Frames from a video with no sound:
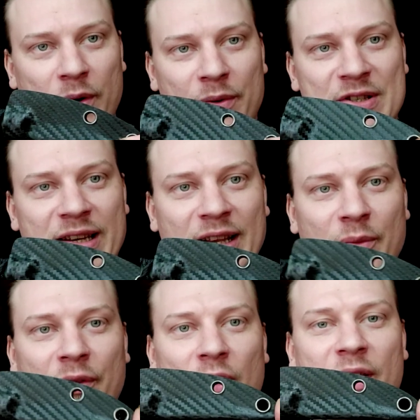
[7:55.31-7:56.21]
what I was
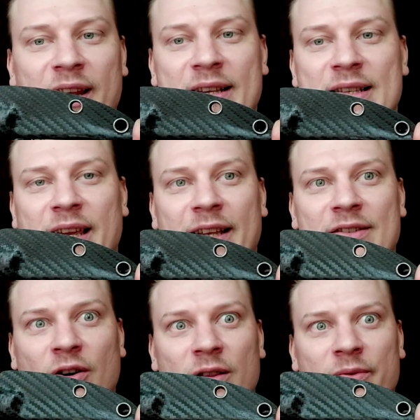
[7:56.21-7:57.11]
leading with all that is
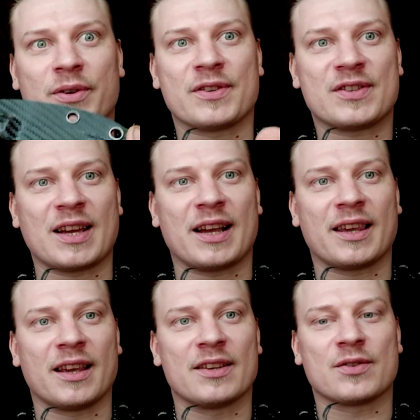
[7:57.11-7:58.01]
like tolerance
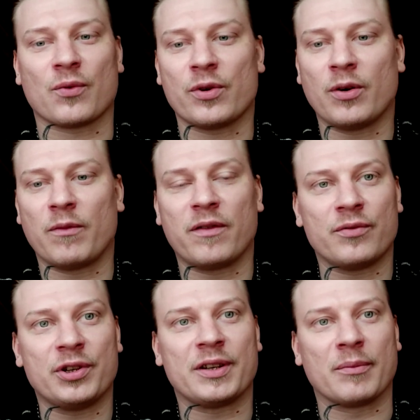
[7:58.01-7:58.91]
stacking is a real
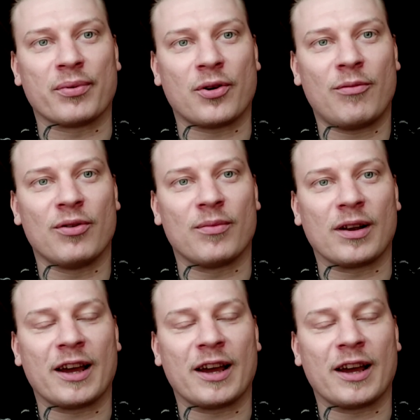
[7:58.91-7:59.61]
freaking problem.